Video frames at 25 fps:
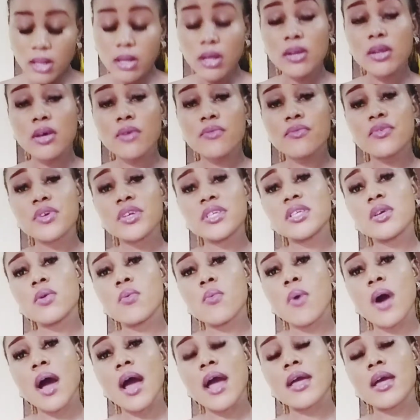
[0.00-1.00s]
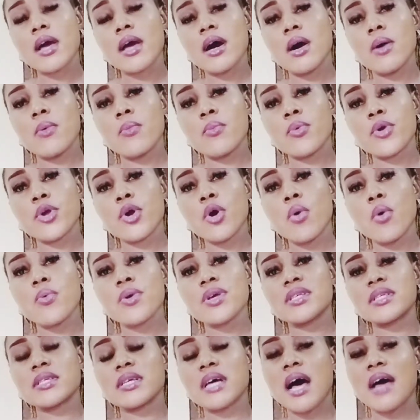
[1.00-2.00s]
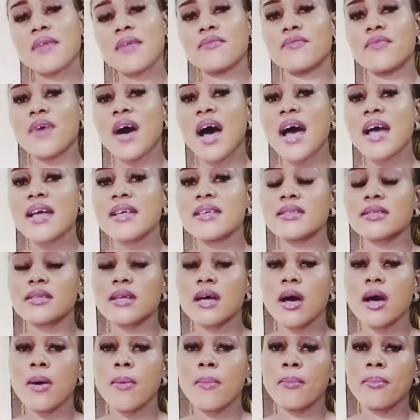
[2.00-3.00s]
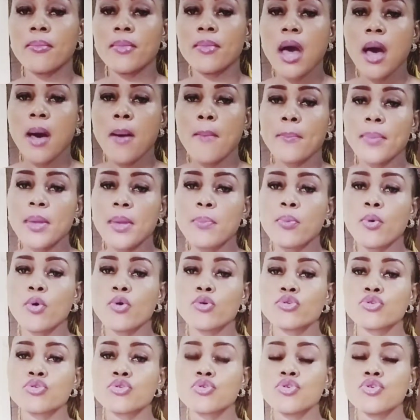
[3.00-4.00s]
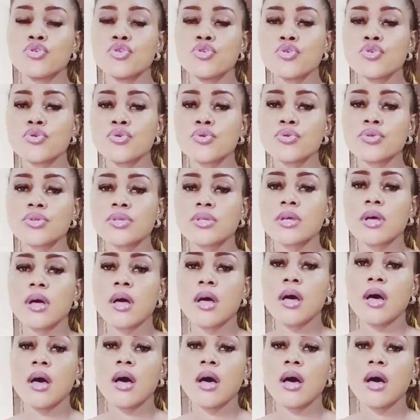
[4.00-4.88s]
A lot of reason why we always advise people to use